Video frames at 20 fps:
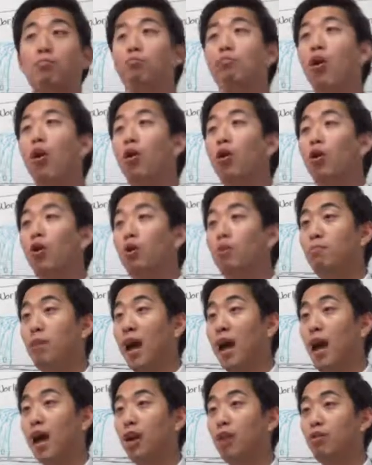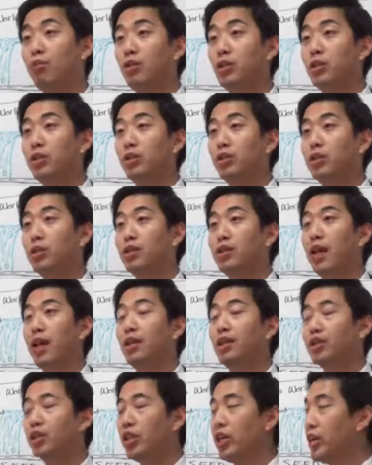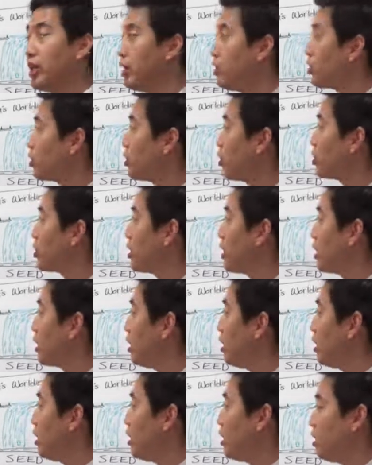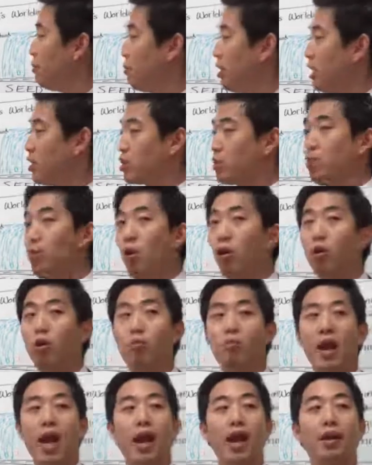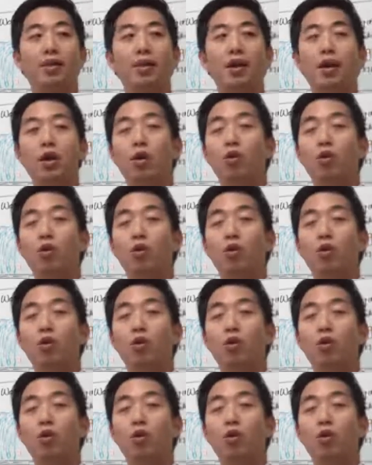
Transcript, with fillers: moral man, which is intensely interesting. It means moral man.